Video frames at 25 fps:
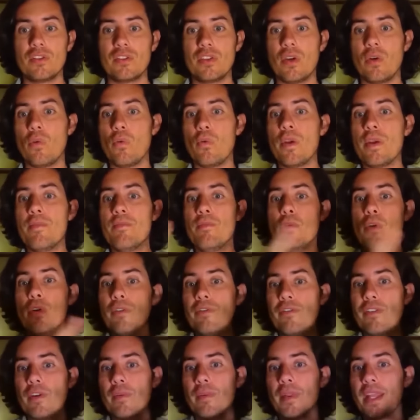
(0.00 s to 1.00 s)
So we
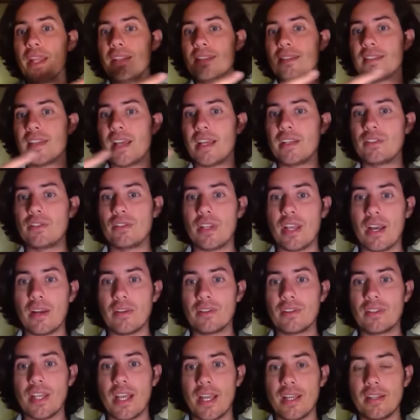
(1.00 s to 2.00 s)
move from the inside to the
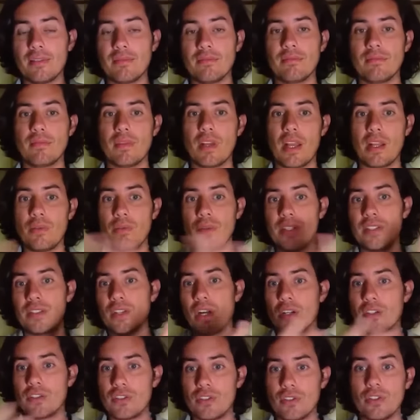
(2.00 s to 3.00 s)
outside and we
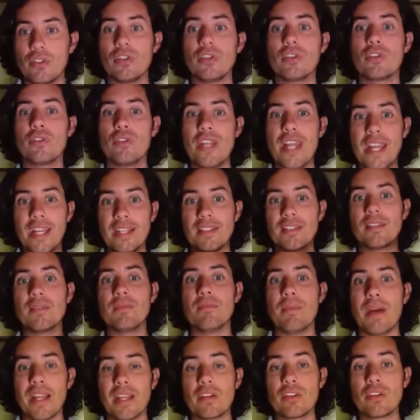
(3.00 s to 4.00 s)
start to create
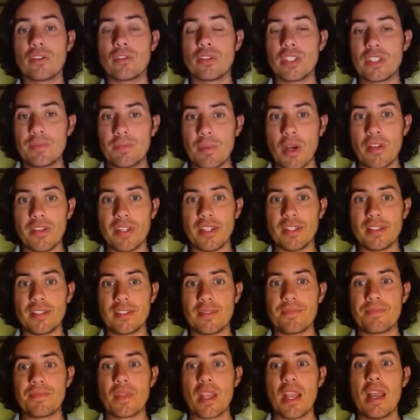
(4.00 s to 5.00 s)
by
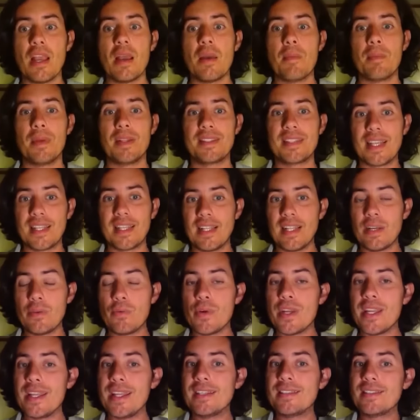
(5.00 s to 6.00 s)
correspondence. But suddenly
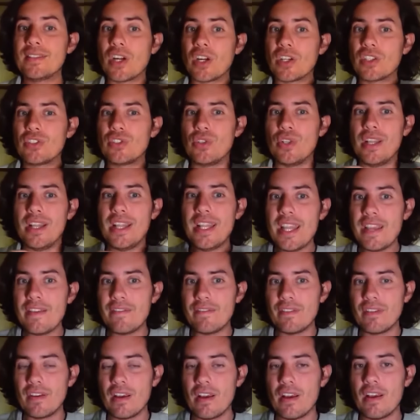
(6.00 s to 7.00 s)
we start to
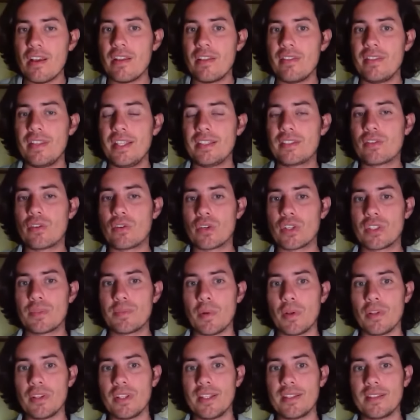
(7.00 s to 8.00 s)
leave this
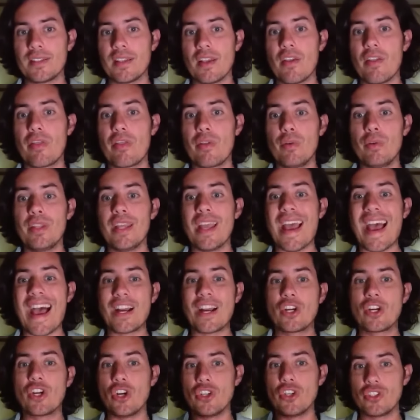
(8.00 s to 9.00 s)
correspondence through the
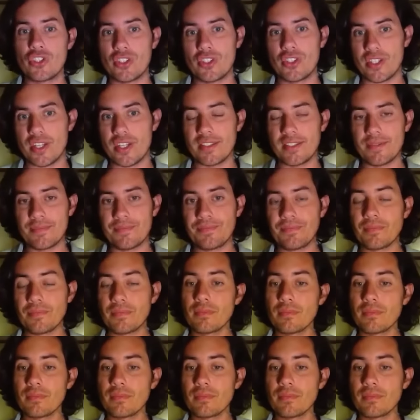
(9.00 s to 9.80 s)
unconsciousness.